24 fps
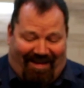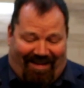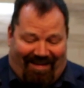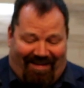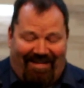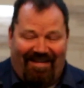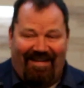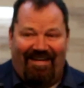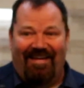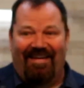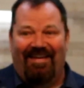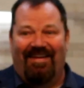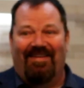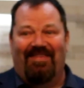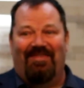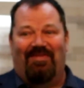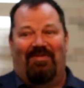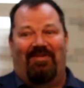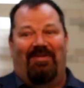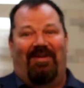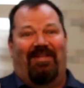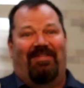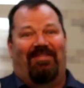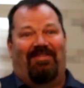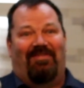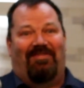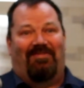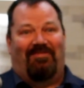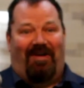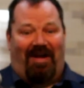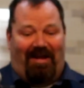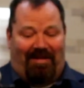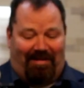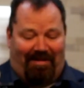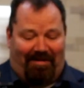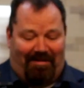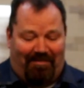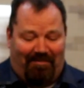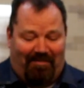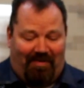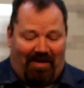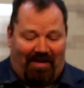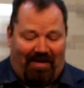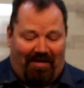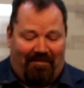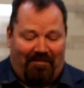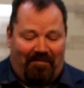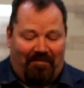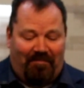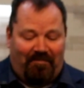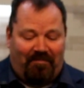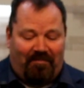like so you're not distracted. But